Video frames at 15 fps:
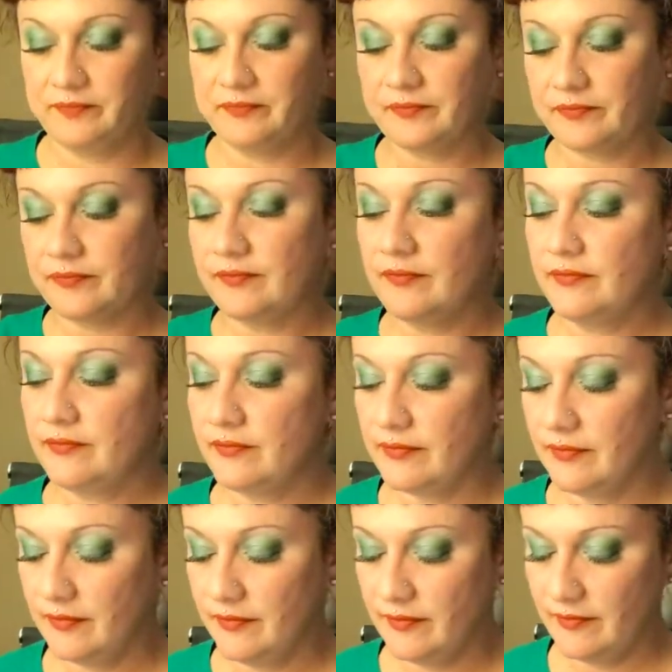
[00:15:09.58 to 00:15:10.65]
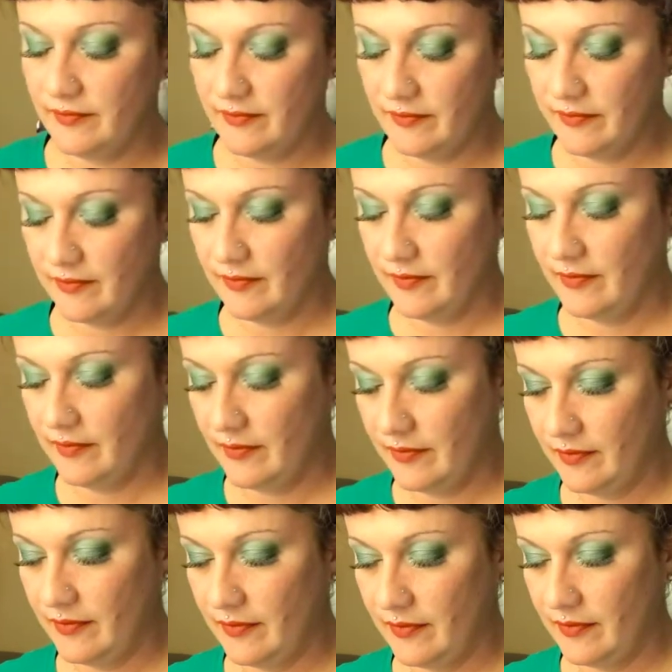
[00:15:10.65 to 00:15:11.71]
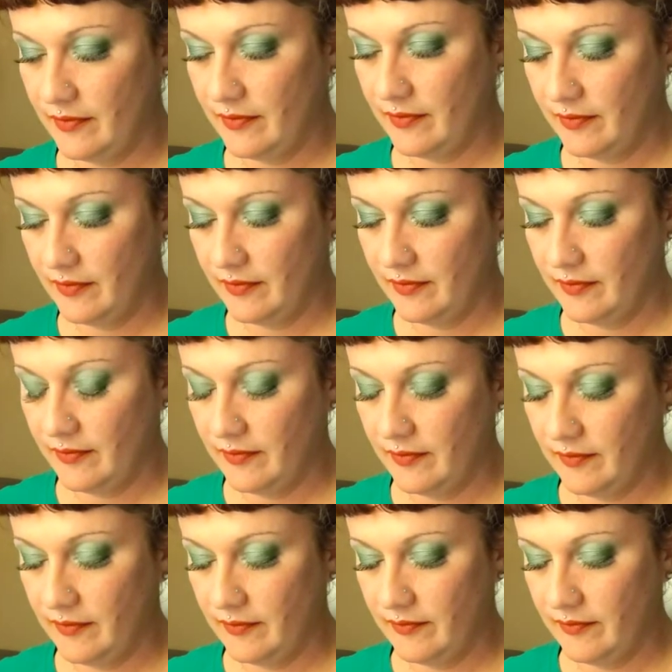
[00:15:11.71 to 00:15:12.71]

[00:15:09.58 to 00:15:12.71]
Nothing is said.